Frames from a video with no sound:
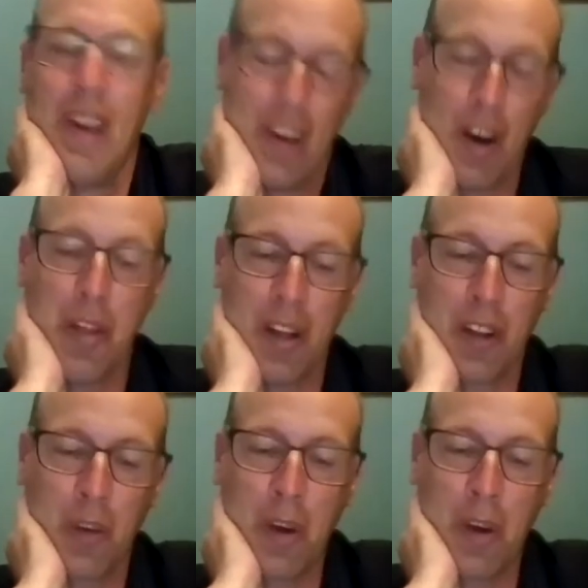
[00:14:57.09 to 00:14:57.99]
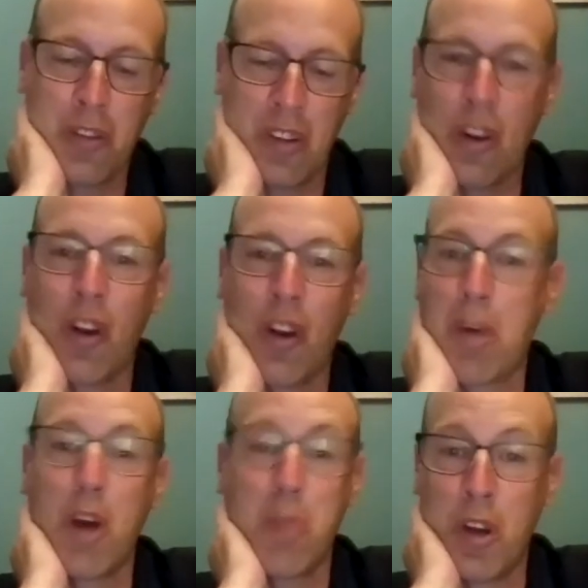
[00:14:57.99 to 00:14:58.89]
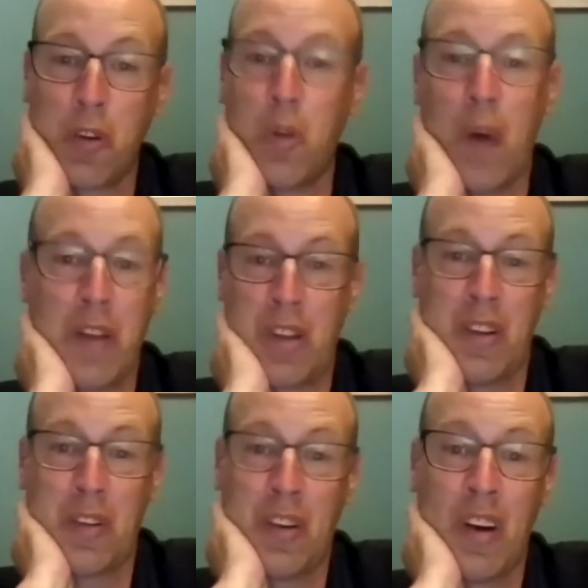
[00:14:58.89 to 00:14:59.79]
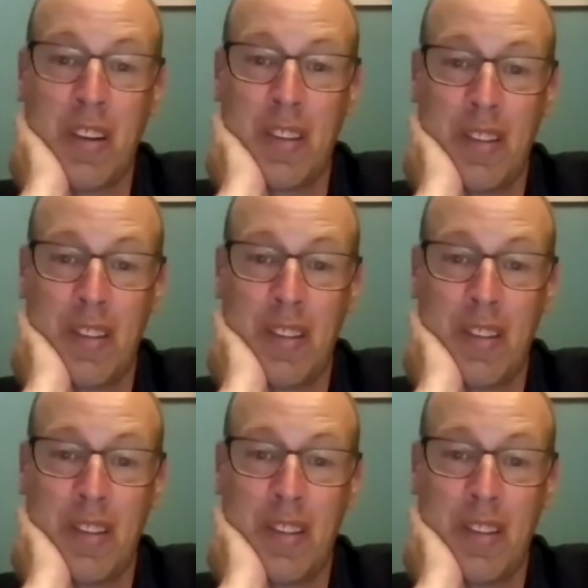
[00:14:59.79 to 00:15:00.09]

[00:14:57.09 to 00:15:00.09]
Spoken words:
I think the question is, Ollie Pope is always in the side.